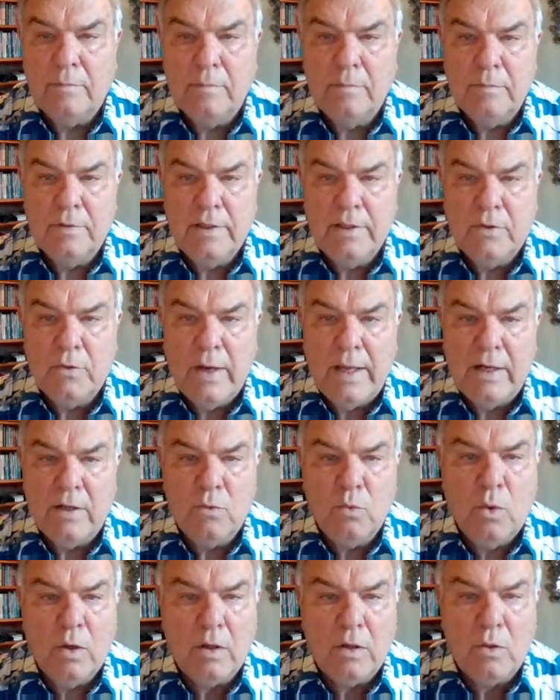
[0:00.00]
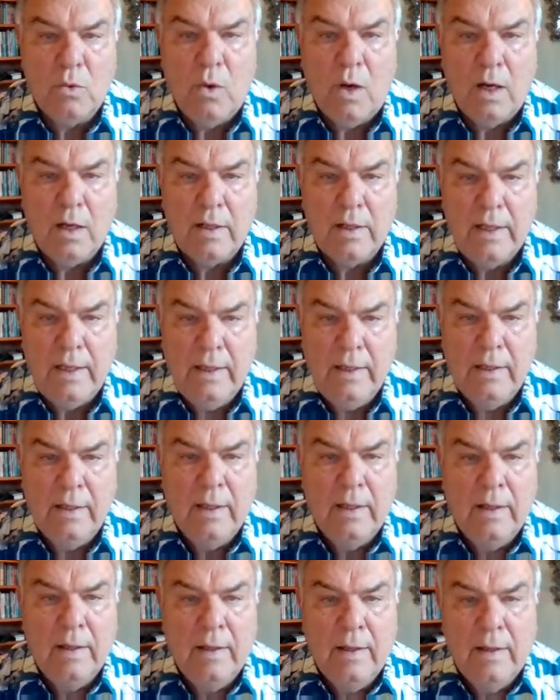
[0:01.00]
degraded water quality.
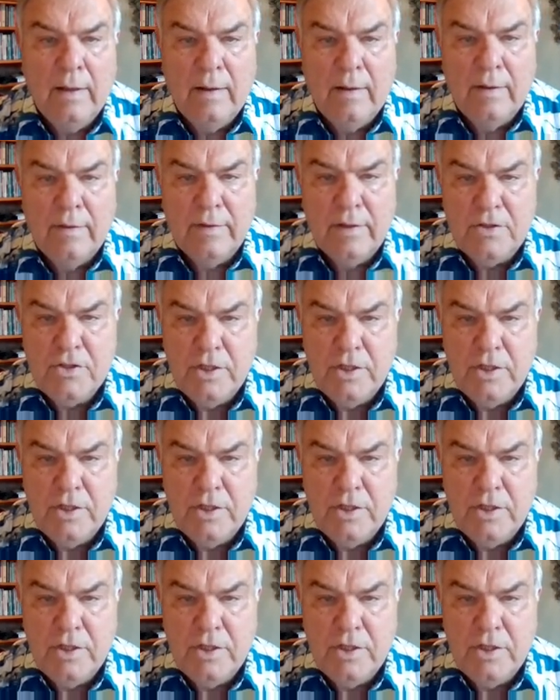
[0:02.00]
They're